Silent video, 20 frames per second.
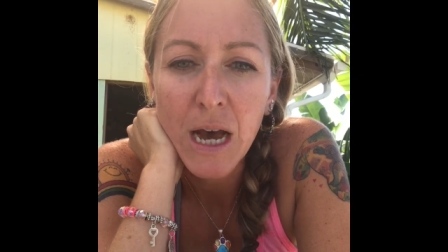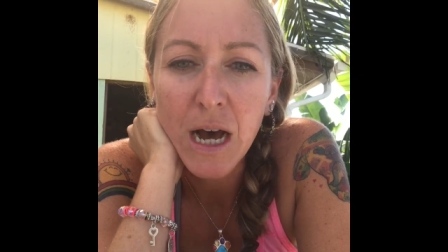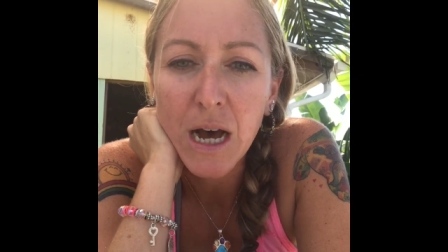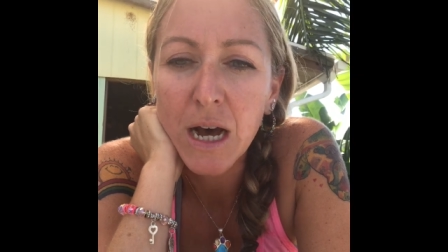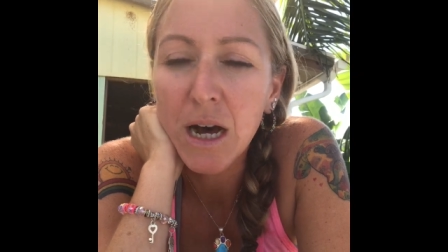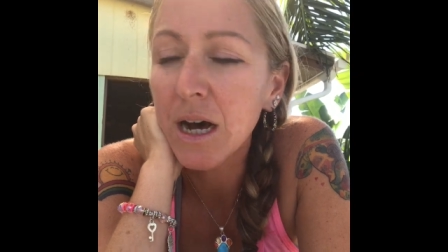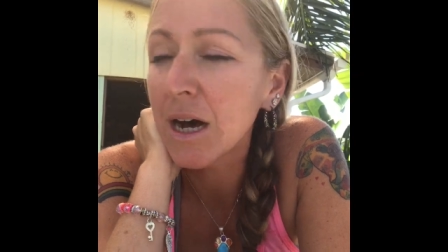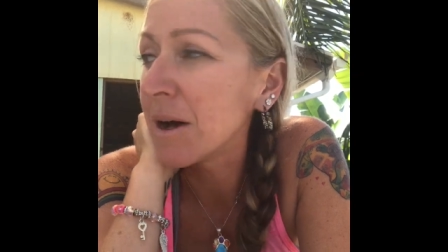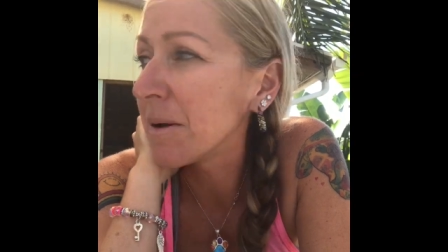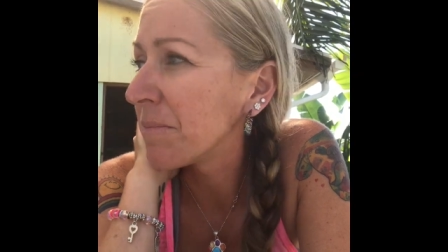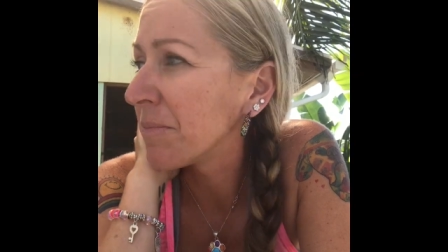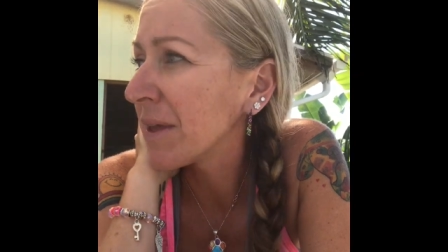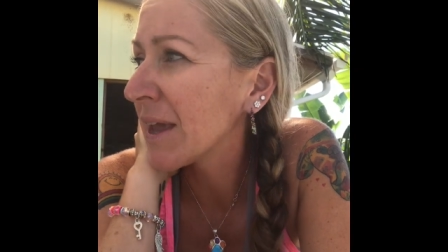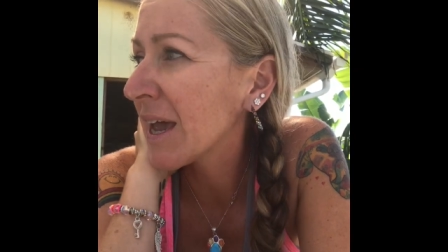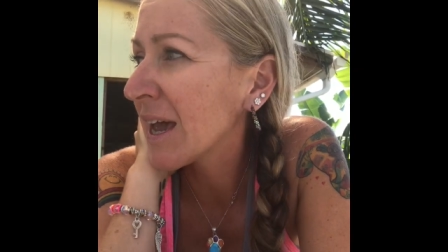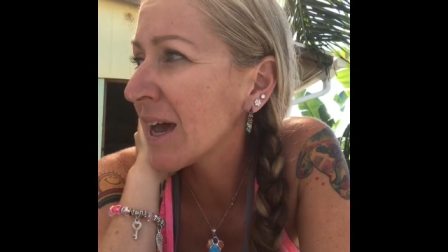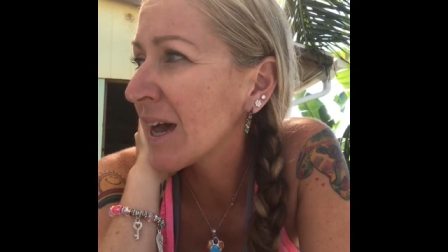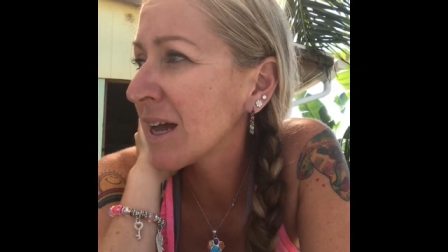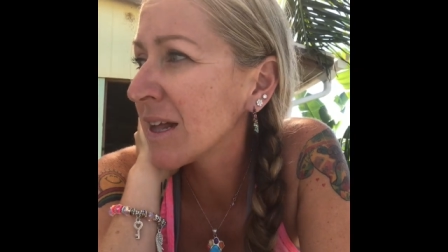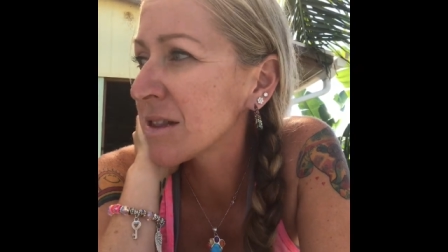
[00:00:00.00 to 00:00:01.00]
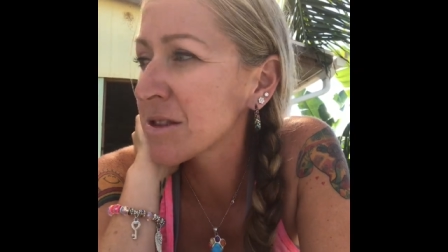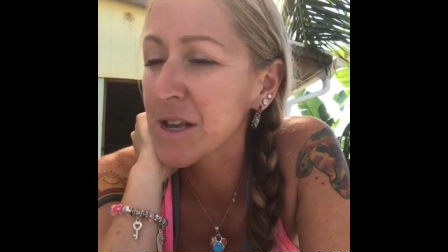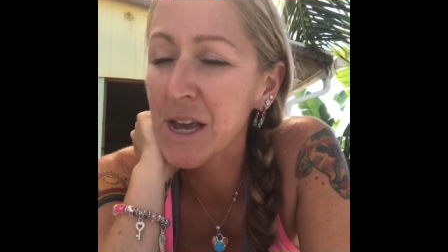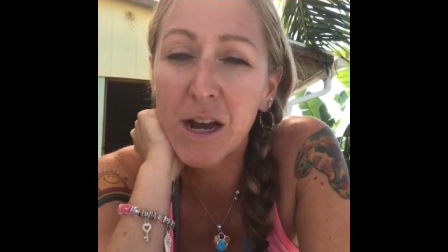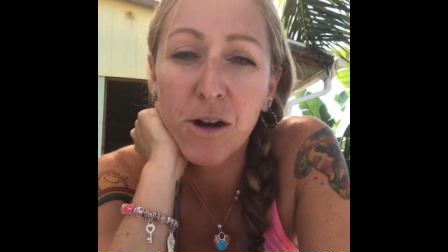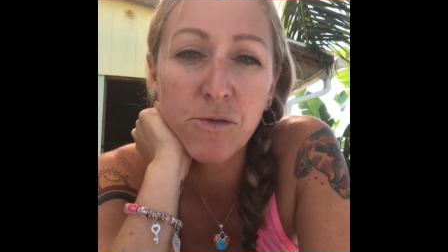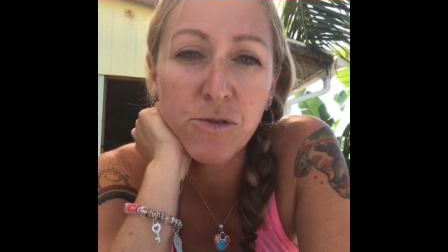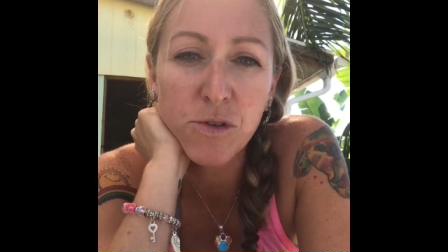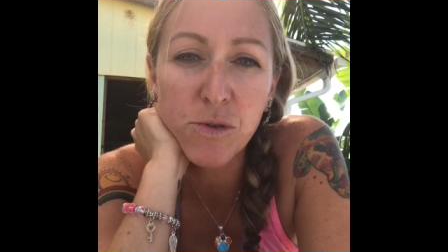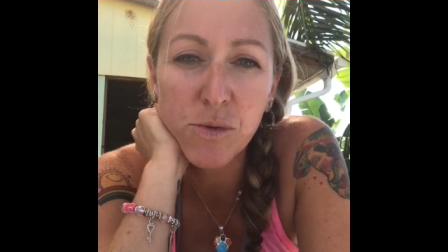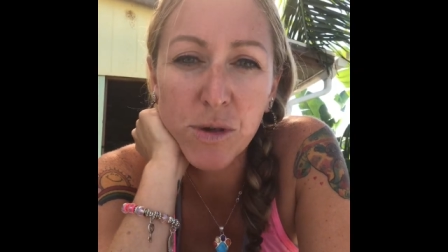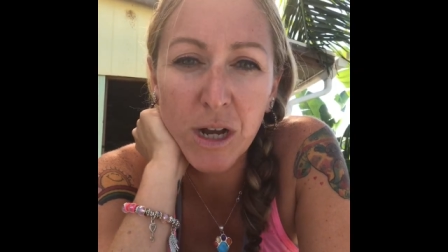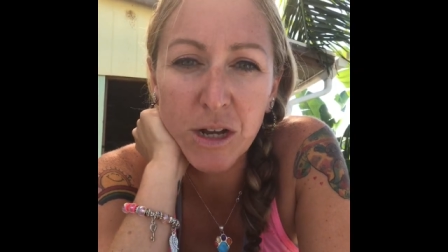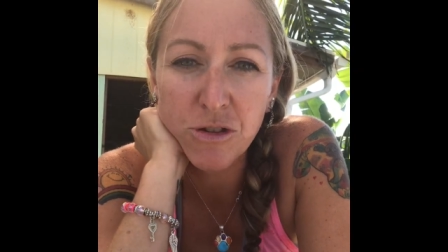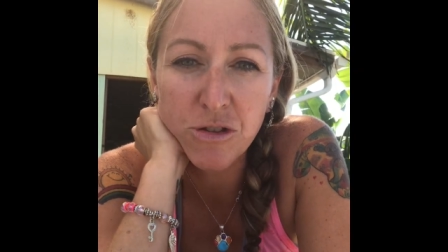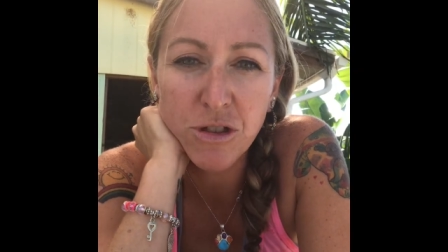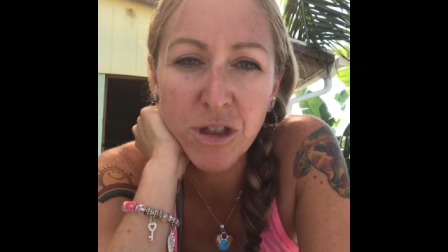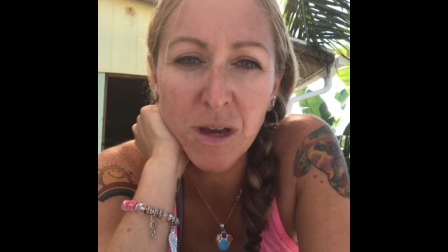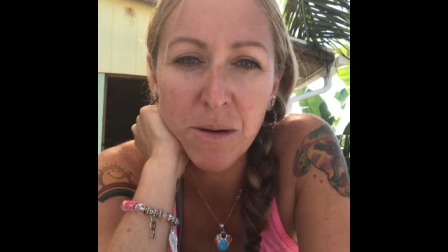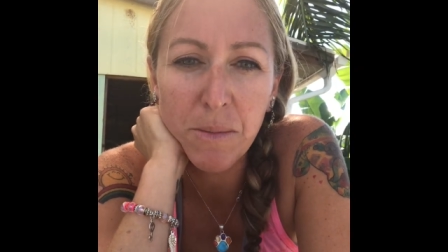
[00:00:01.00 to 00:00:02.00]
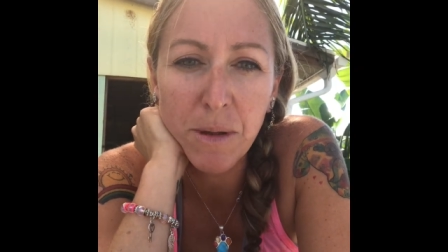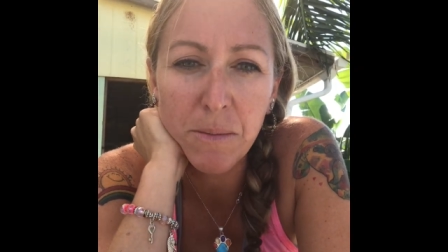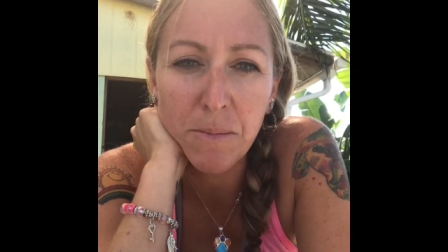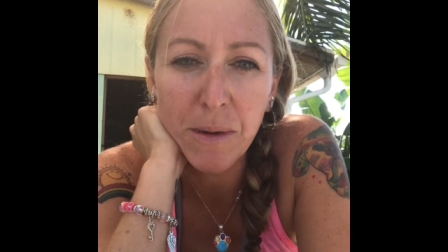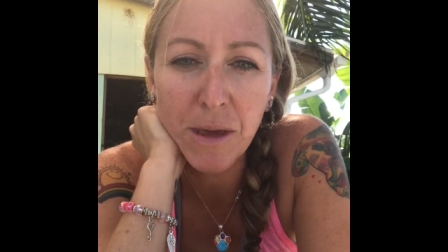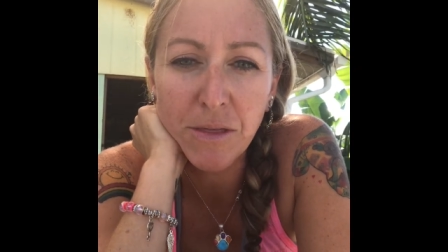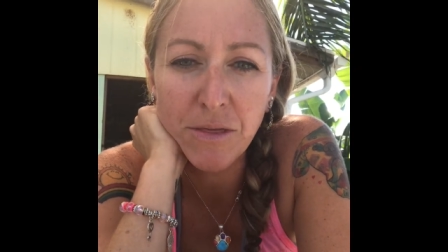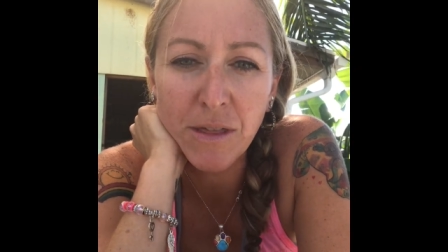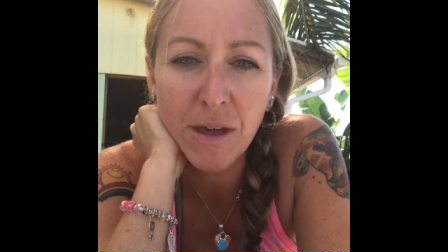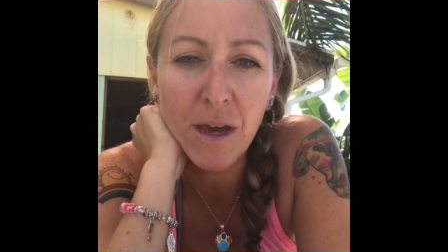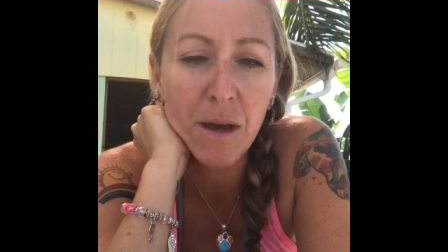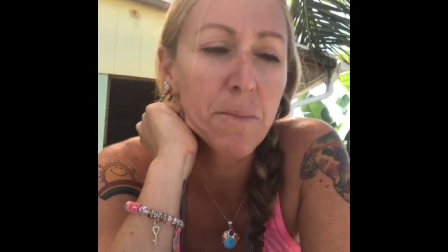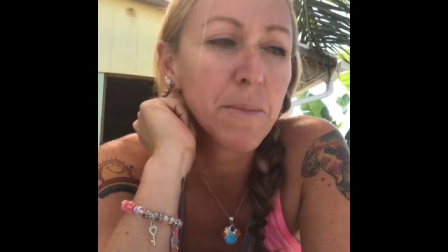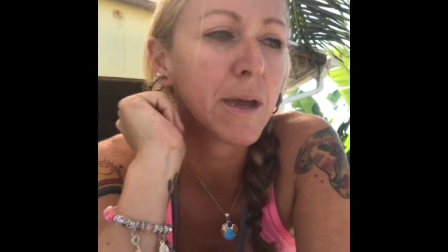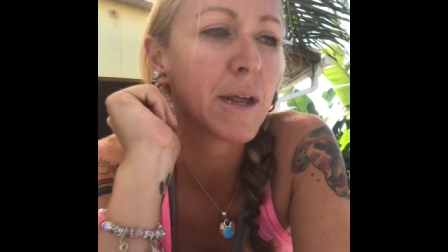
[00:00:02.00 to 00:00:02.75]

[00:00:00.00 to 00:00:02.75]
and how to touch them and meet them,